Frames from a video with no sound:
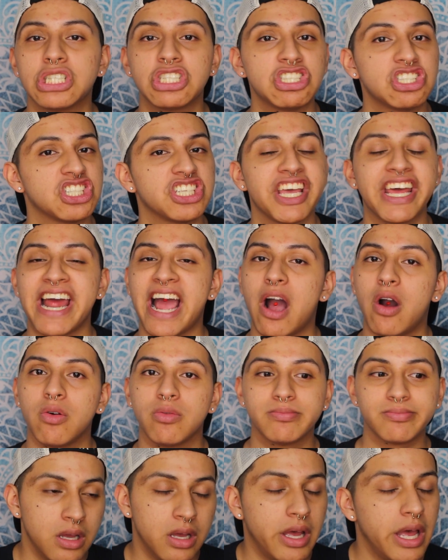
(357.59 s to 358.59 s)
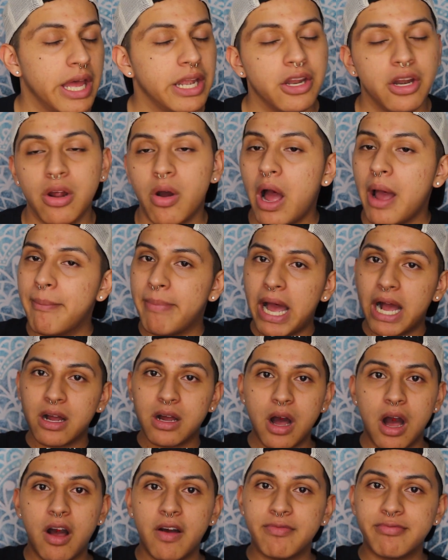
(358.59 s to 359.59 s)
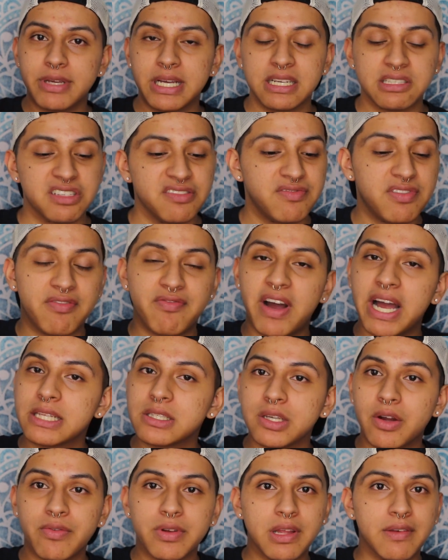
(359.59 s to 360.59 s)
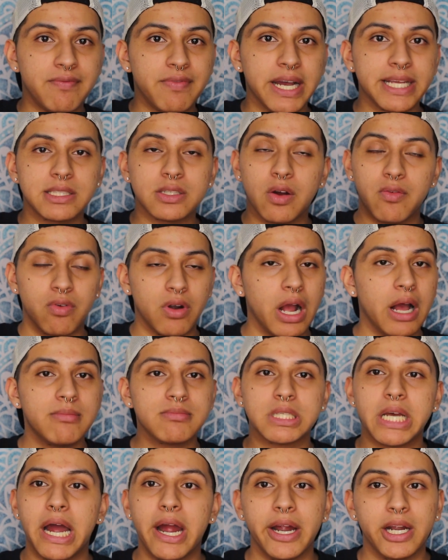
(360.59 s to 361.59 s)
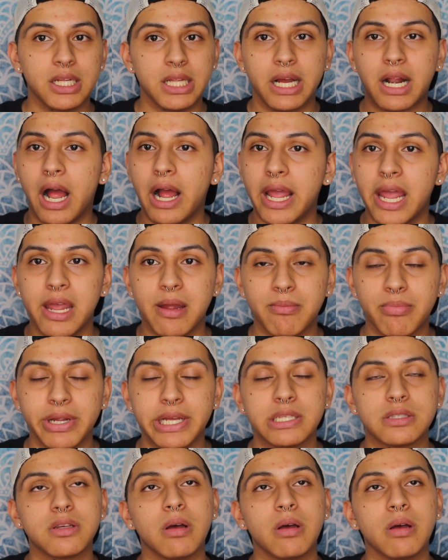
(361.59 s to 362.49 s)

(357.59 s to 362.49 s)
Just get out. And you know, I back off because if the fight's over, the fight's over. I'm tired. Like I can't breathe.